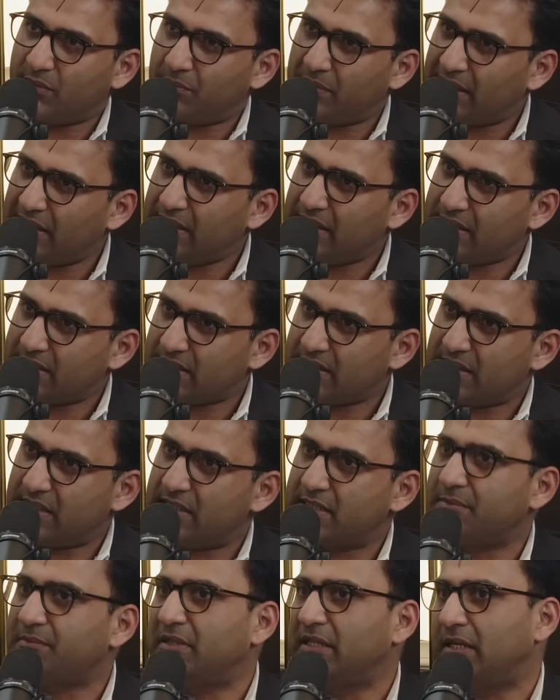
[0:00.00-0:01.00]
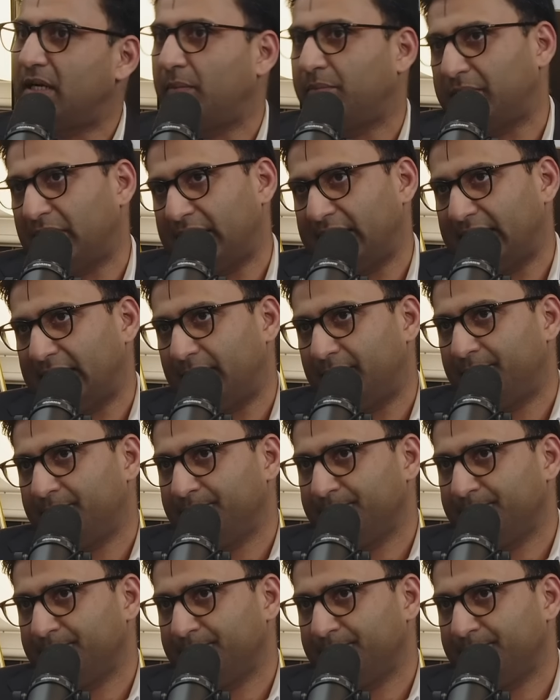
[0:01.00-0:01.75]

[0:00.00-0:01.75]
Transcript: beginning to see some decoupling now.